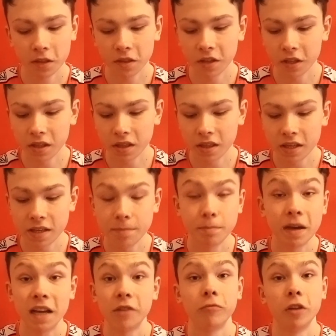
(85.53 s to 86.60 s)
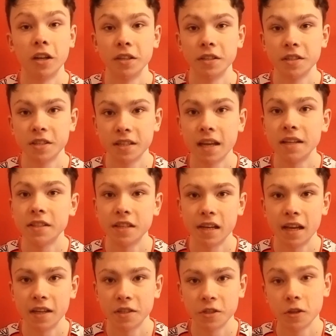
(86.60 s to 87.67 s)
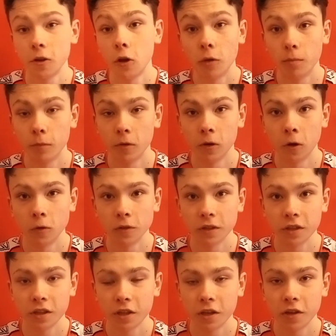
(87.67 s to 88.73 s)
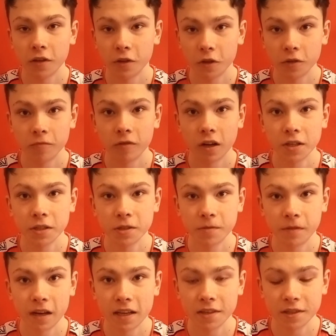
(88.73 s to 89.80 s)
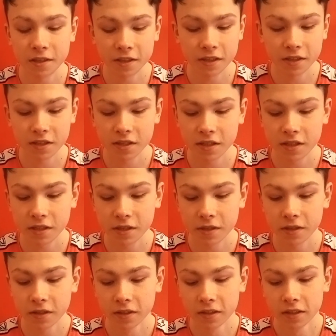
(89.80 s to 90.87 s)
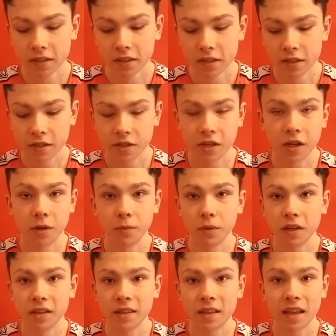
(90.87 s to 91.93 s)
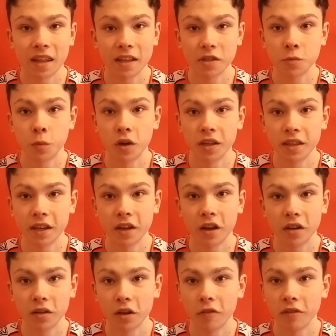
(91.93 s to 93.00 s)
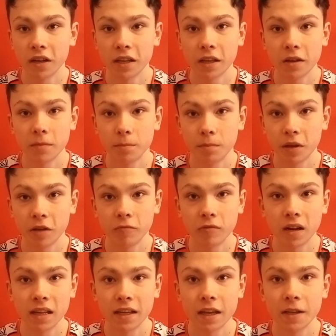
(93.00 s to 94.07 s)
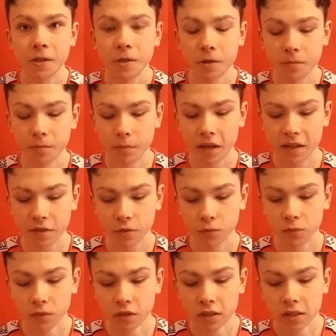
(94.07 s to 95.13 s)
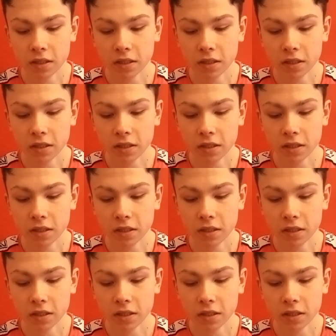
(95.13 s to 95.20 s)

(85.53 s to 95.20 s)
the, the bad runs tend to last a lot longer than the good runs for Leicester this season. So uh, that that's why they are currently in a big relegation battle.